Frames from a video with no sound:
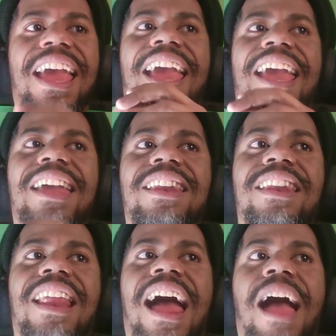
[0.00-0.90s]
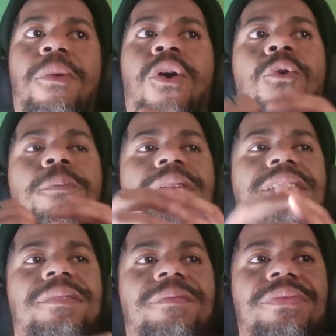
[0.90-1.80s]
And I'm
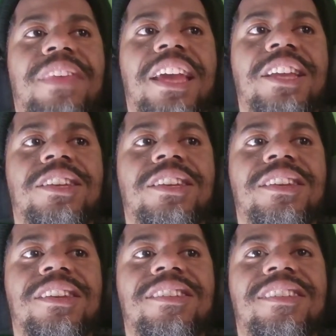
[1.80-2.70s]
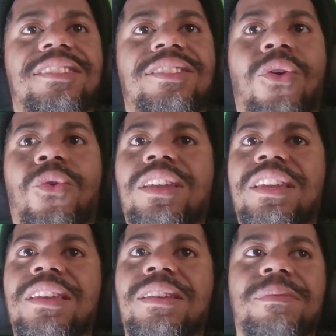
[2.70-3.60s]
hoping that this
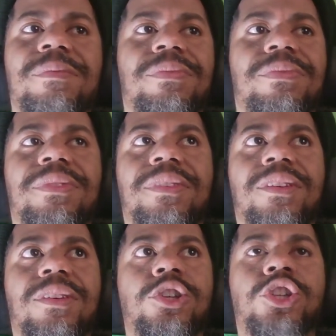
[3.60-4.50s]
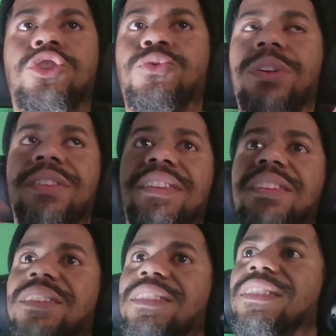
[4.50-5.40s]
only
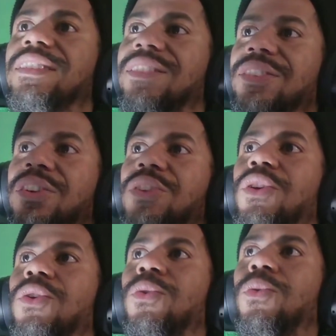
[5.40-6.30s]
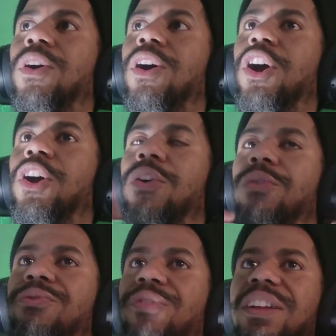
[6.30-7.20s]
strengthens, you know, her
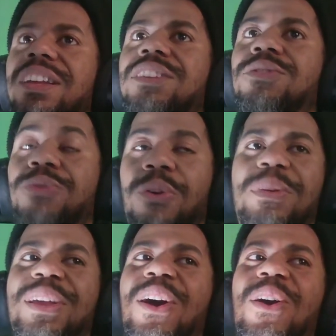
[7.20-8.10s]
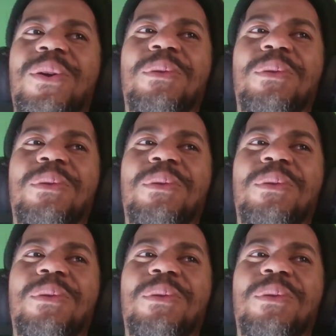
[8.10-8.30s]
feelings for Miguel.